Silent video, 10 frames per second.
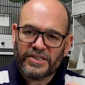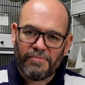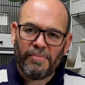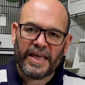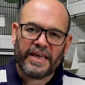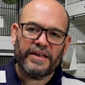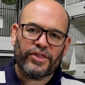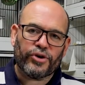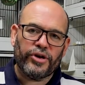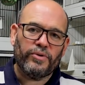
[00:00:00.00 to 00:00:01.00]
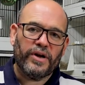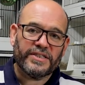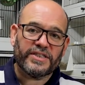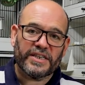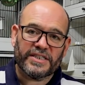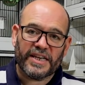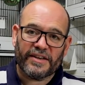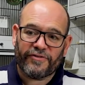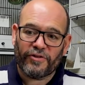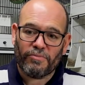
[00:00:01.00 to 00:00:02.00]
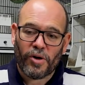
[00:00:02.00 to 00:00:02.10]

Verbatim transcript: to make it through a successful